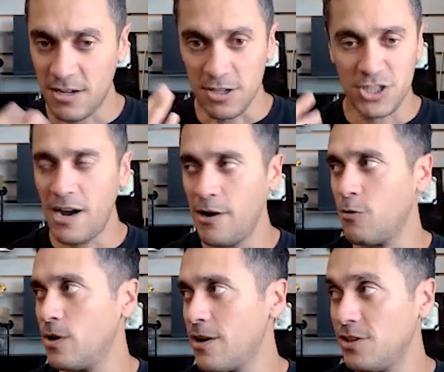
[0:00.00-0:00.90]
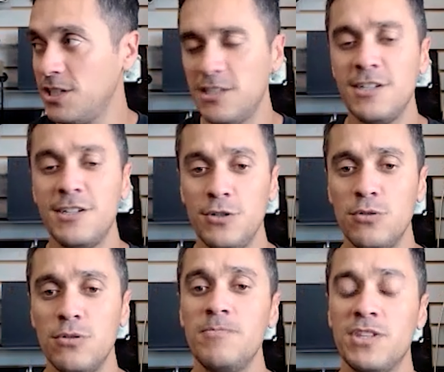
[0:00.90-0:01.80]
hot shower, whatever you need to
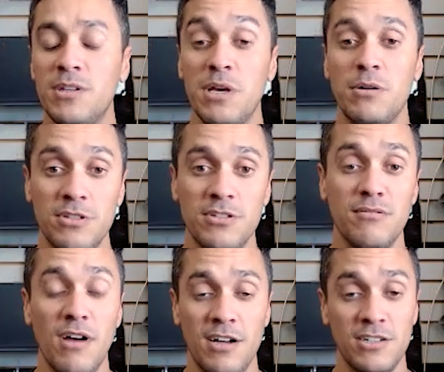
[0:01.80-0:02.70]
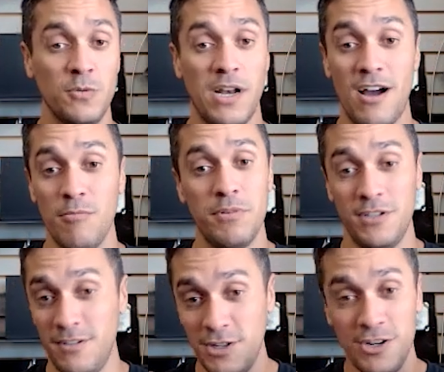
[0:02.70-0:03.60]
do to be able to sweat out. But
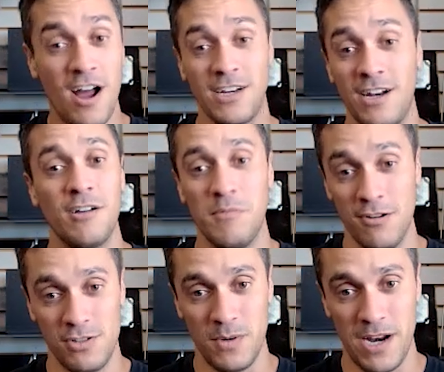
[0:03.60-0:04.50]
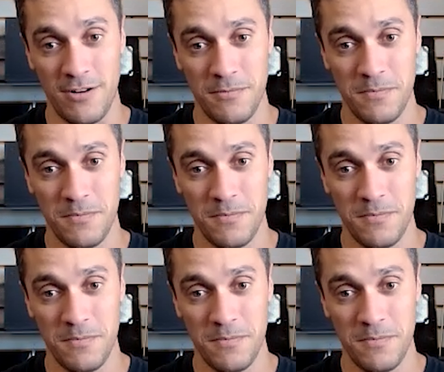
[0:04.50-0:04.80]
you're not gonna come here and sweat out.